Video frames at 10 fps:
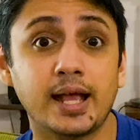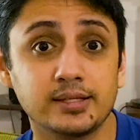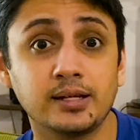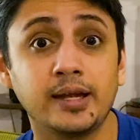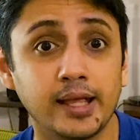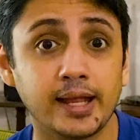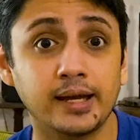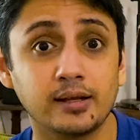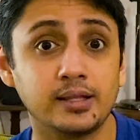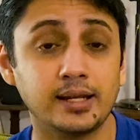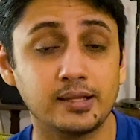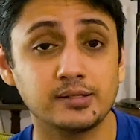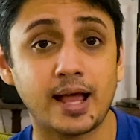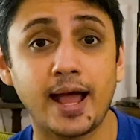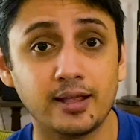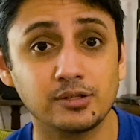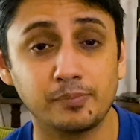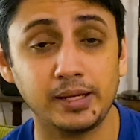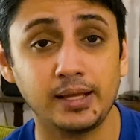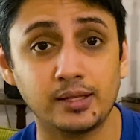That's an indicator that this
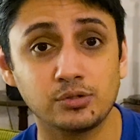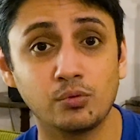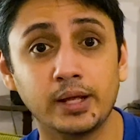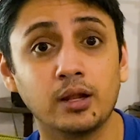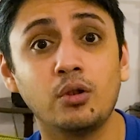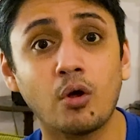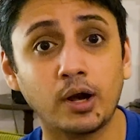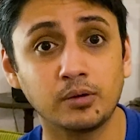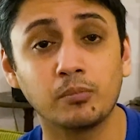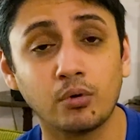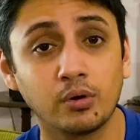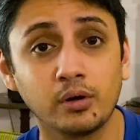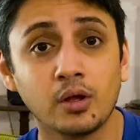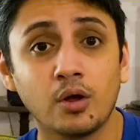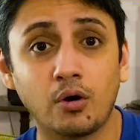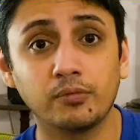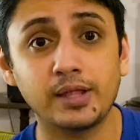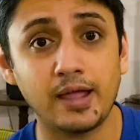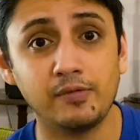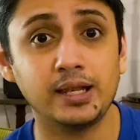ISP is doing a lot more of
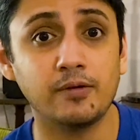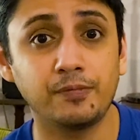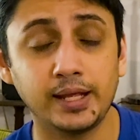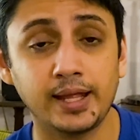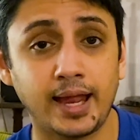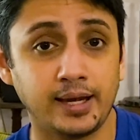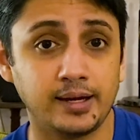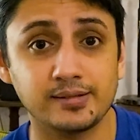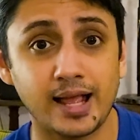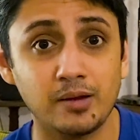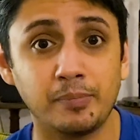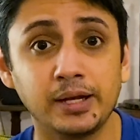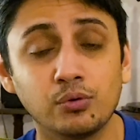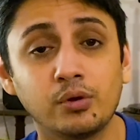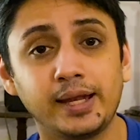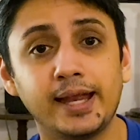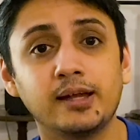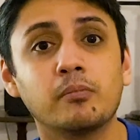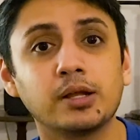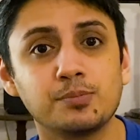the heavy lifting, and it's helping to
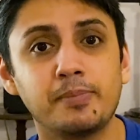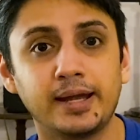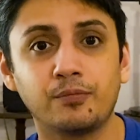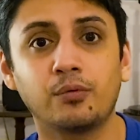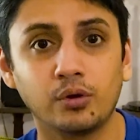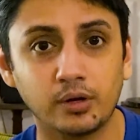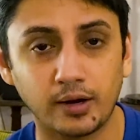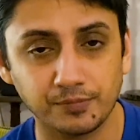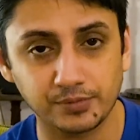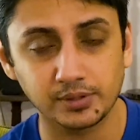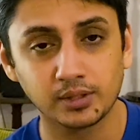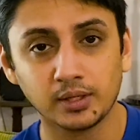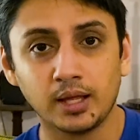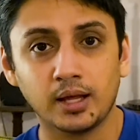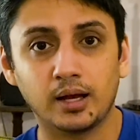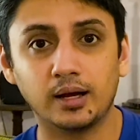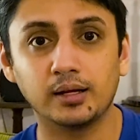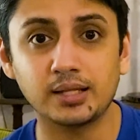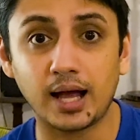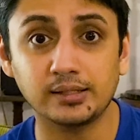create much better photos.
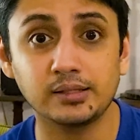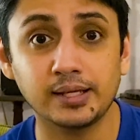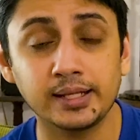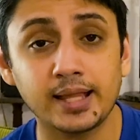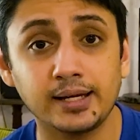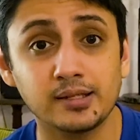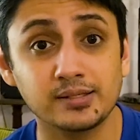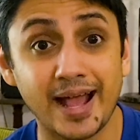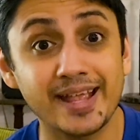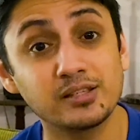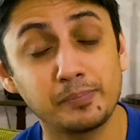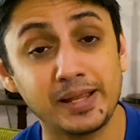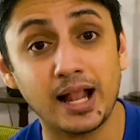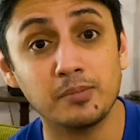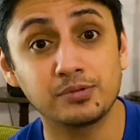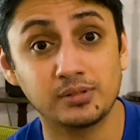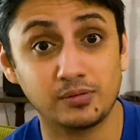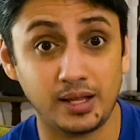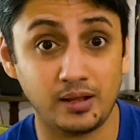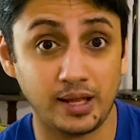The other thing that this ISP helps
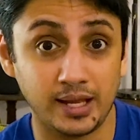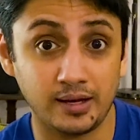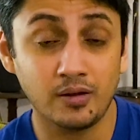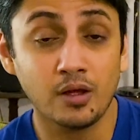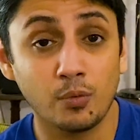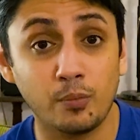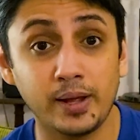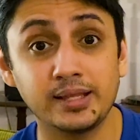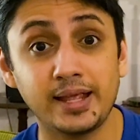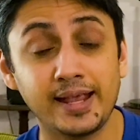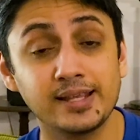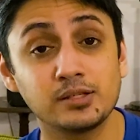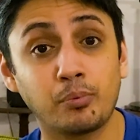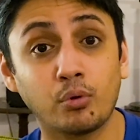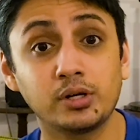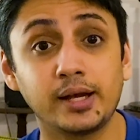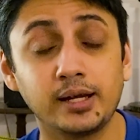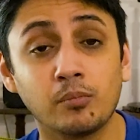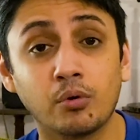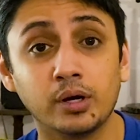in with is portrait
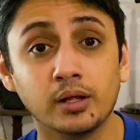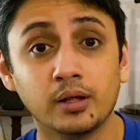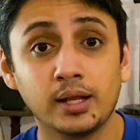mode.